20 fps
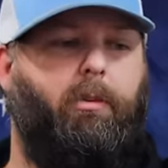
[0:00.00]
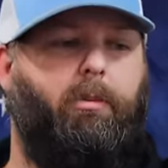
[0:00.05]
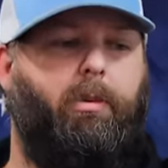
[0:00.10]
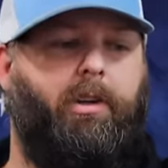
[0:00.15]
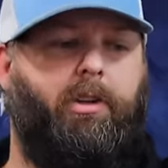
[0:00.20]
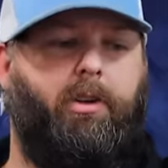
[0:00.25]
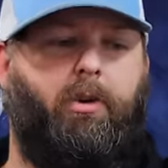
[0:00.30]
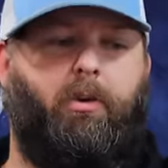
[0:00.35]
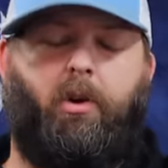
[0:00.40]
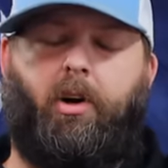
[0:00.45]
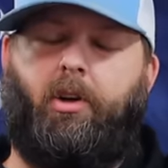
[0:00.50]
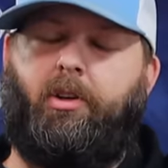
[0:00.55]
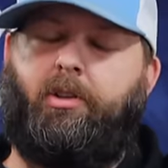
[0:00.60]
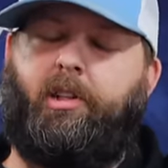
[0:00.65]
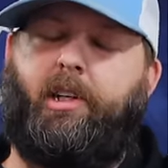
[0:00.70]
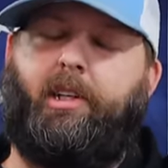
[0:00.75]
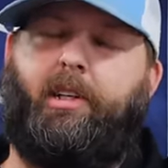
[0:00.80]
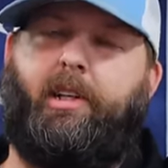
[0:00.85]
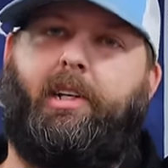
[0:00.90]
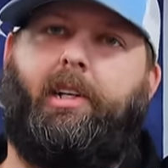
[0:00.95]
But the worst
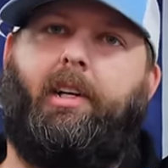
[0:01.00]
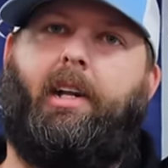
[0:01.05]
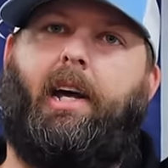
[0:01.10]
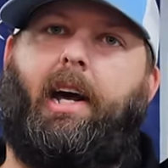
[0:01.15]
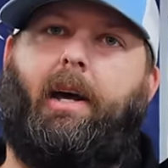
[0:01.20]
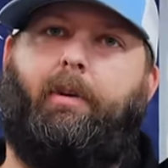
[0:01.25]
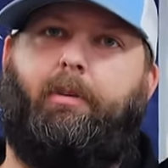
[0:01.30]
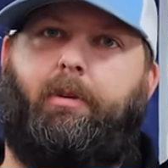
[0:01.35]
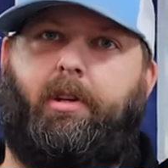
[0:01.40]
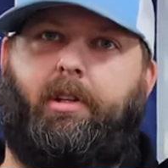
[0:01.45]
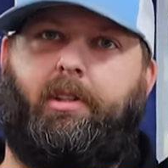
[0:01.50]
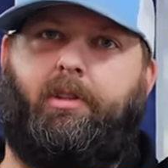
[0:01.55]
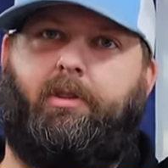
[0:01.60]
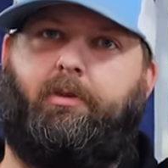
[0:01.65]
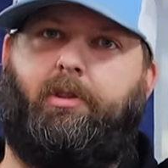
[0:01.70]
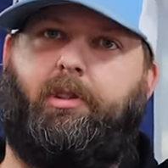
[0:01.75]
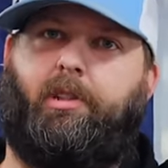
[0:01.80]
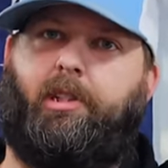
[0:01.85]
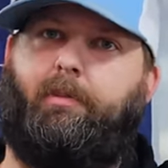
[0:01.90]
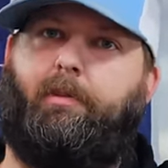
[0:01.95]
thing that can happen is
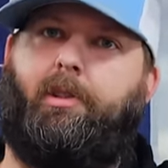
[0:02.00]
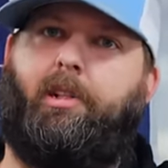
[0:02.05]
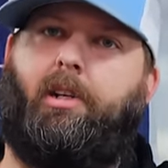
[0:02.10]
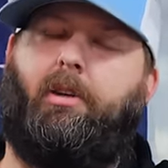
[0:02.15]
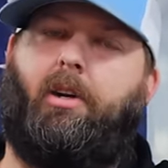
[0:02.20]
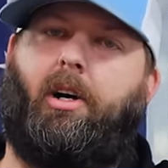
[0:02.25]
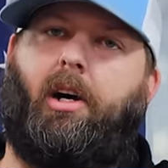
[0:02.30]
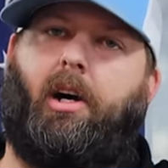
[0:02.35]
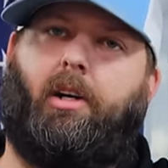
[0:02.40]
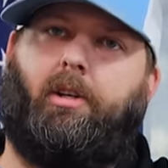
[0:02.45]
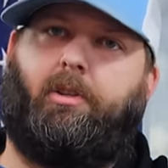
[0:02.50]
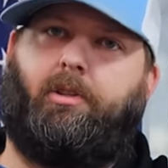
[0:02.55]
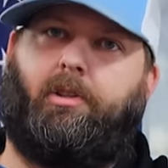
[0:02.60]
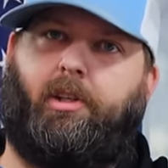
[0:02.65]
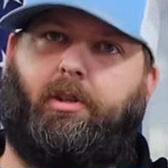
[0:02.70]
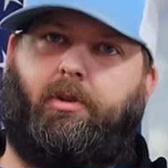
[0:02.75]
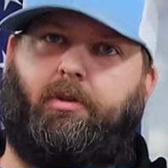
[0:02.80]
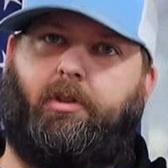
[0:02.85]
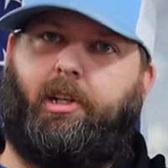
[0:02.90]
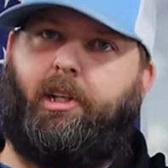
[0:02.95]
for them to go to
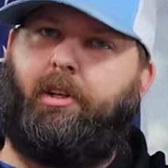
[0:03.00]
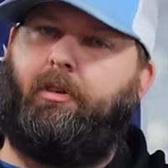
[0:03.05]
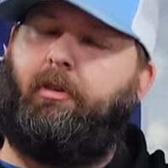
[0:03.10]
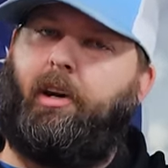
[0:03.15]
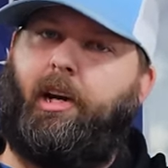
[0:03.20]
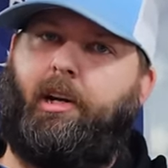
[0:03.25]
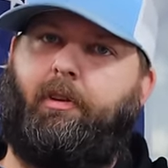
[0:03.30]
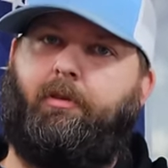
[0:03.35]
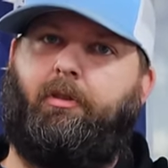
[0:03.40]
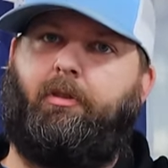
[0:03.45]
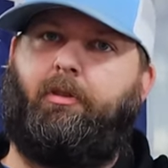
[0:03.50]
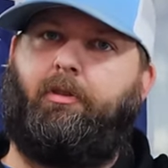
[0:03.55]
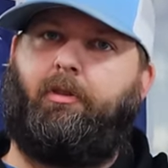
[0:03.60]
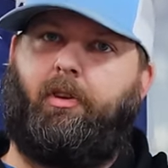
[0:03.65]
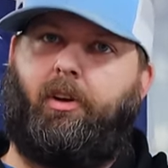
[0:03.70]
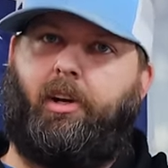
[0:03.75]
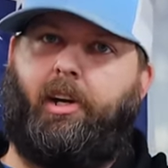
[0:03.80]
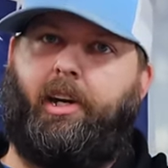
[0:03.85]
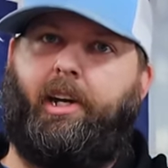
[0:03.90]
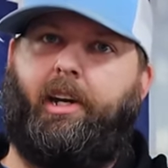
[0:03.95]
AutoZone, get it read for
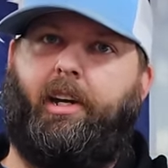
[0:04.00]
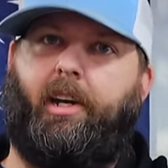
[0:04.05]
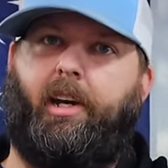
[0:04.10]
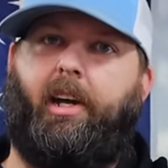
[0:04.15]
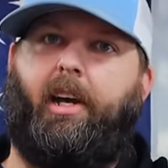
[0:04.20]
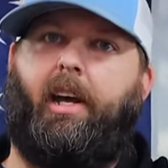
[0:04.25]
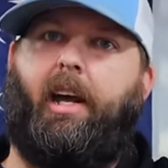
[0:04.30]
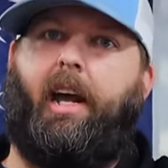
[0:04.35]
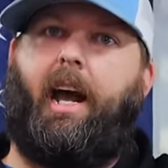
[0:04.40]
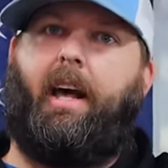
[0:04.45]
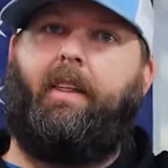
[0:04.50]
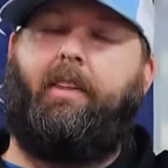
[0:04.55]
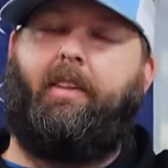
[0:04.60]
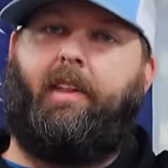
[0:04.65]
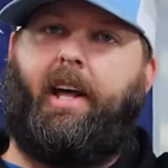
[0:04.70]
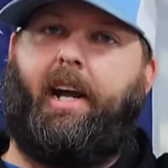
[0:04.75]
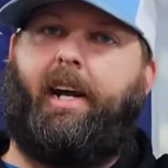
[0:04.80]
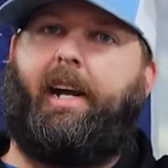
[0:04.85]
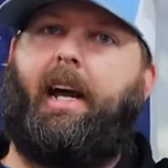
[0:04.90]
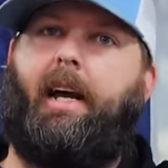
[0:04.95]
free, and
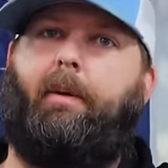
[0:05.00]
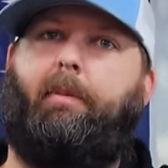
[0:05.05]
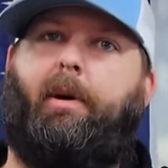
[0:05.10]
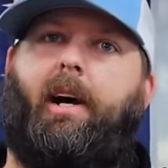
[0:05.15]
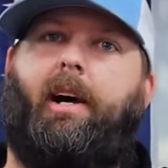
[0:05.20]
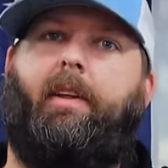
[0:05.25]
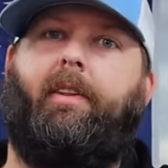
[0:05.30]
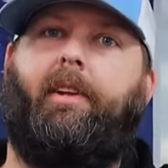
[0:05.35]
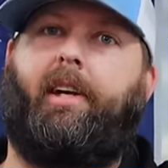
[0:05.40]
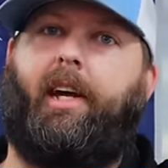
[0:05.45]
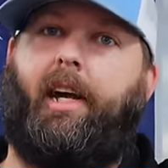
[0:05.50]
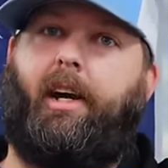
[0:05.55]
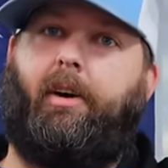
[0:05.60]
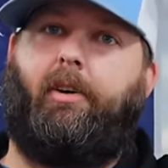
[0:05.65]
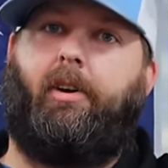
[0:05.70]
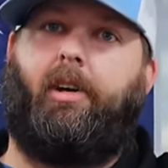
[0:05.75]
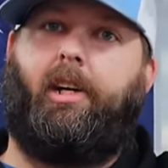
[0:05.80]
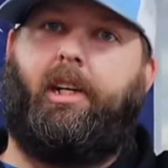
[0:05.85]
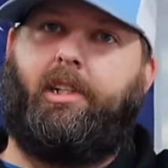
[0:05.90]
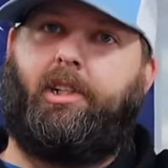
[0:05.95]
then that guy behind the
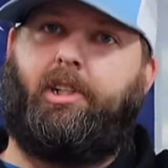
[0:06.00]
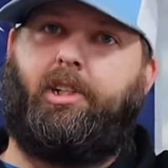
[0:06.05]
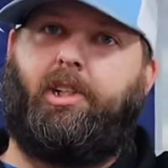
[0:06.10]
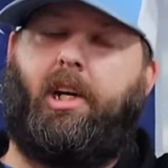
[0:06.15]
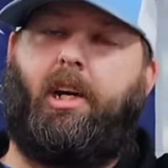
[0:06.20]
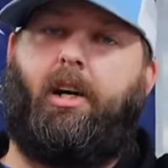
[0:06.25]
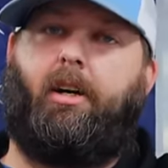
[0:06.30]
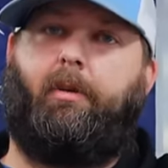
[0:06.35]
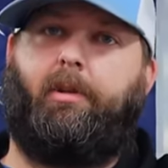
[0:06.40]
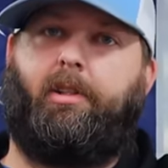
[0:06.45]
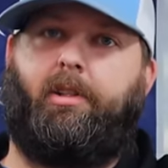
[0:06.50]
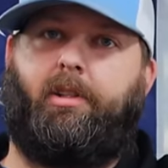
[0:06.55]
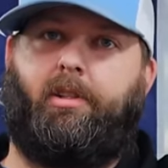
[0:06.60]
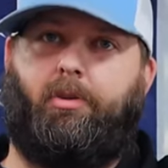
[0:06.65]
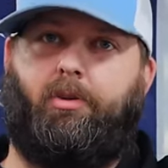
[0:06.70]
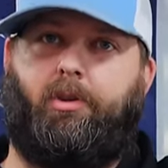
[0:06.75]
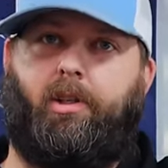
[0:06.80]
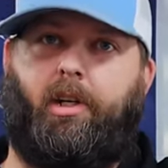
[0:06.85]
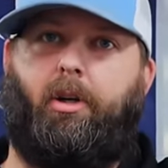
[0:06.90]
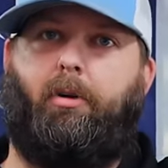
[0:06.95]
counter, his job is
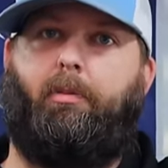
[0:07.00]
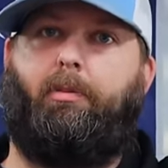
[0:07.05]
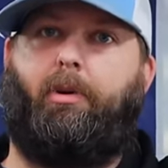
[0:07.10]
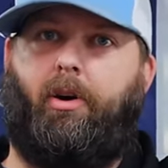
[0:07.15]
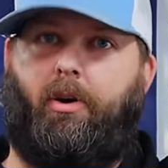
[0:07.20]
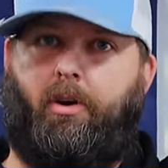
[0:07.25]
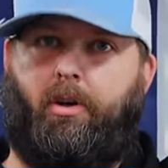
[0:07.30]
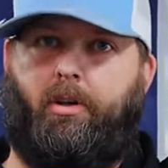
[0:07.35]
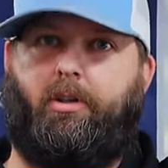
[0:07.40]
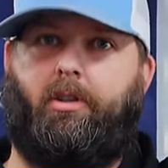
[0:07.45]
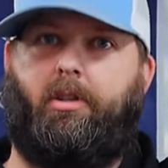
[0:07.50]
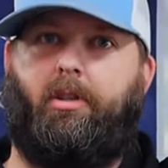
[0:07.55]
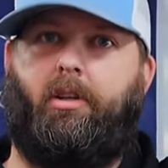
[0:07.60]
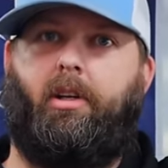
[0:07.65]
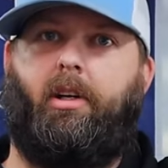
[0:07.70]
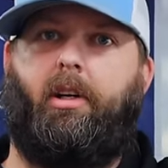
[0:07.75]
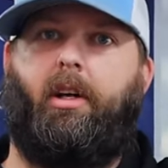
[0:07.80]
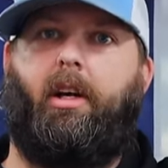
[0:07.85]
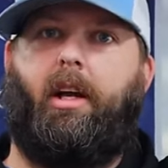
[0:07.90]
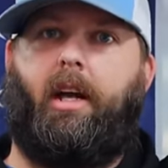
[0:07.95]
to sell See parts.
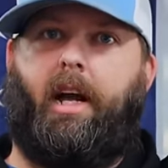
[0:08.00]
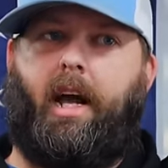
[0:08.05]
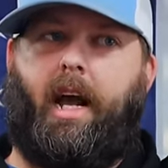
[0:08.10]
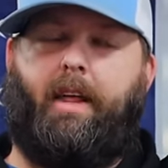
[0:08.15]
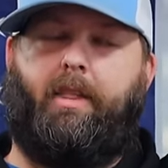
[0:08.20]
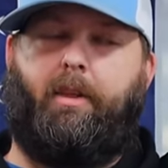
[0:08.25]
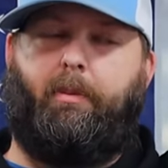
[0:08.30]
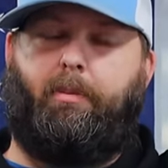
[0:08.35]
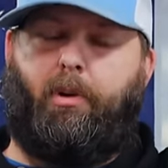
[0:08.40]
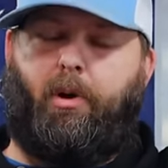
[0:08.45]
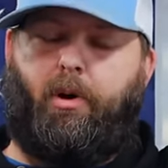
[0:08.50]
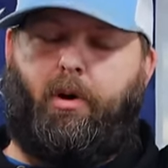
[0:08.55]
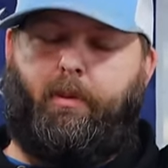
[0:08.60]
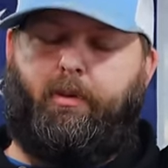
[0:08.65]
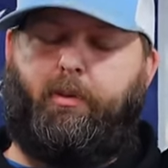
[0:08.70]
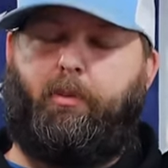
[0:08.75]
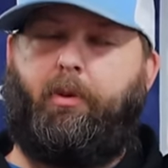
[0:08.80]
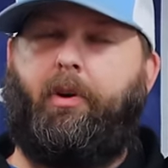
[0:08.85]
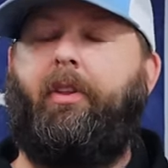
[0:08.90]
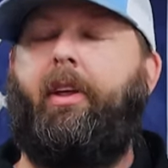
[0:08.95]
Part, right. And the
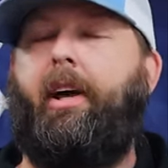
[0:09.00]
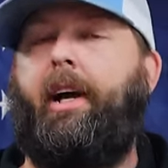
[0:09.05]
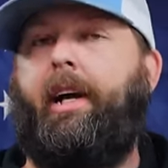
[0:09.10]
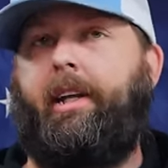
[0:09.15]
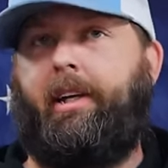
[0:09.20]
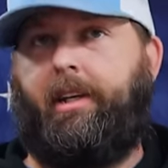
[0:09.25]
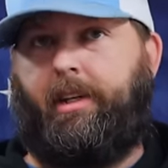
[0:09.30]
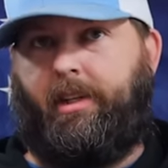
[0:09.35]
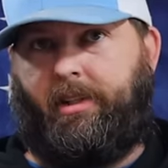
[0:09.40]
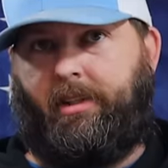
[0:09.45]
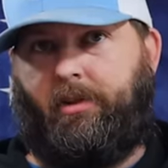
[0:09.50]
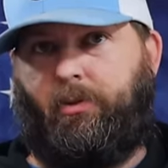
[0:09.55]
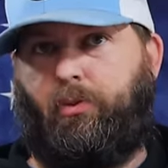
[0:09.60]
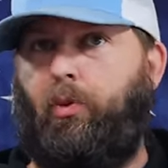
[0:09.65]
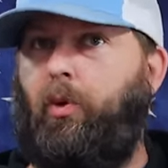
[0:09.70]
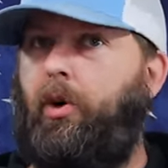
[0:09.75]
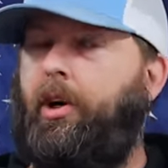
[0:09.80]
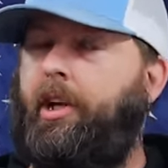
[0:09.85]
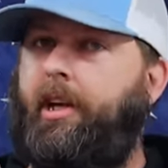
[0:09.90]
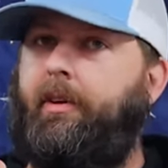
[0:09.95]
problem with that is,
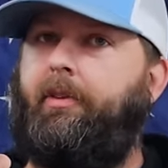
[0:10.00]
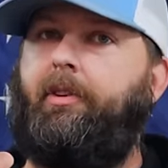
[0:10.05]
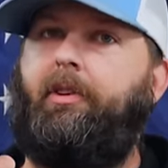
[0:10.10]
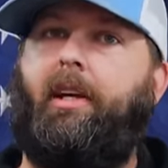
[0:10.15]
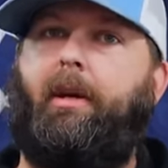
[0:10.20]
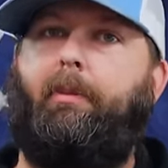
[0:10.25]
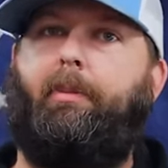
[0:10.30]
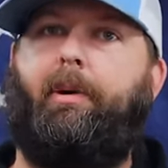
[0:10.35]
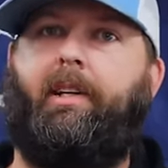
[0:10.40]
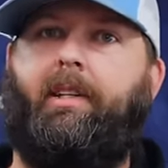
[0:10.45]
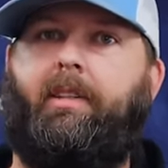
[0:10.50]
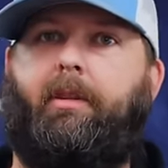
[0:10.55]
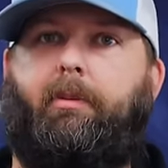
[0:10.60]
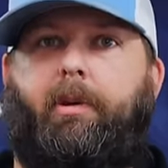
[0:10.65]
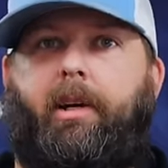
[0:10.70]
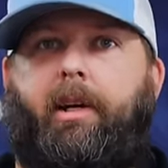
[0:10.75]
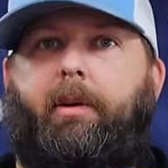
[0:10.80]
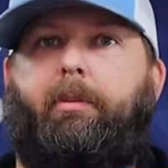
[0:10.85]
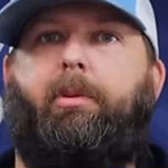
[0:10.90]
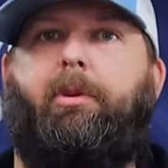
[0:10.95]
whatever that piece
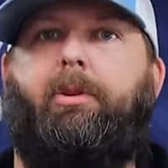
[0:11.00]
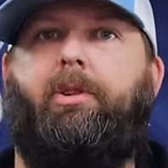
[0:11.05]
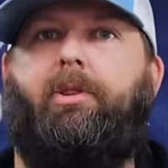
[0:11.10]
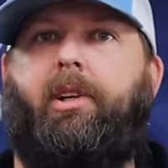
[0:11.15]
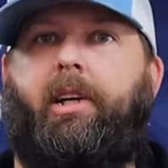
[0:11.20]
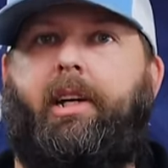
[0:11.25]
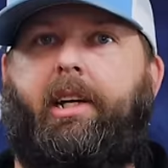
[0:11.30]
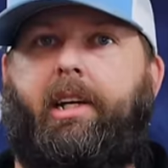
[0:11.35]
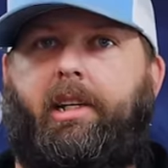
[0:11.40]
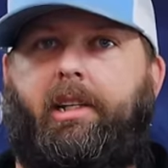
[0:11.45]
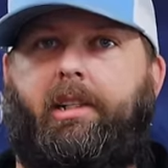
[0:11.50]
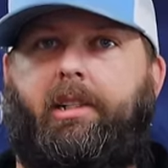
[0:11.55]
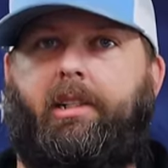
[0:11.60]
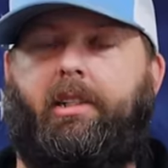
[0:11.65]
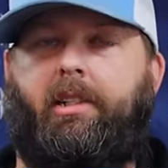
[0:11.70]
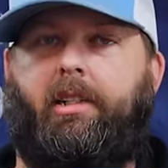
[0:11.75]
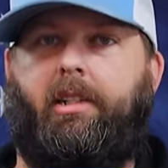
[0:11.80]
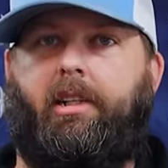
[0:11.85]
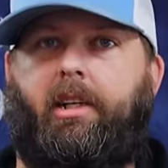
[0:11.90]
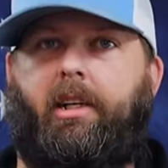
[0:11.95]
of paper
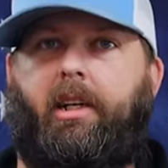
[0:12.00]
says,